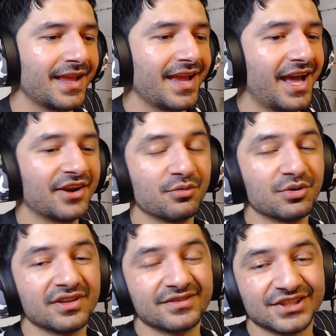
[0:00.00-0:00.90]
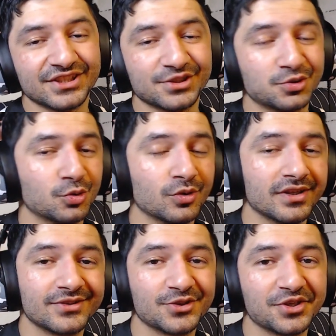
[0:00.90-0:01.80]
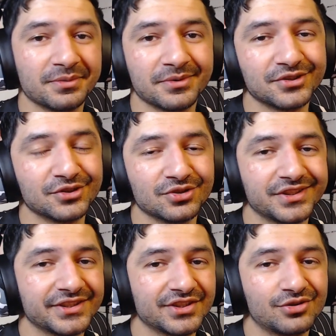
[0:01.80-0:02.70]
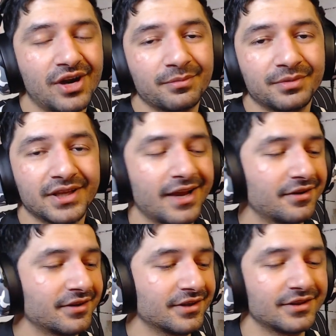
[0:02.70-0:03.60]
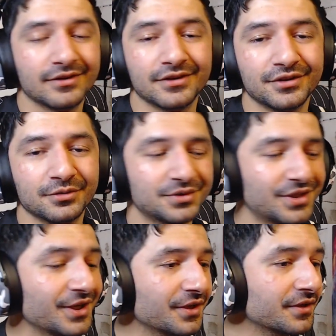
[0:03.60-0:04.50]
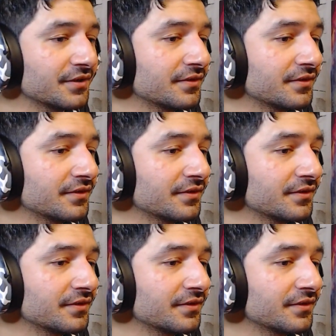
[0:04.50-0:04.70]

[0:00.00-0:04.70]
I don't know whether she's truly into him or, you know, she's just trying to play out another, you know what I'm saying?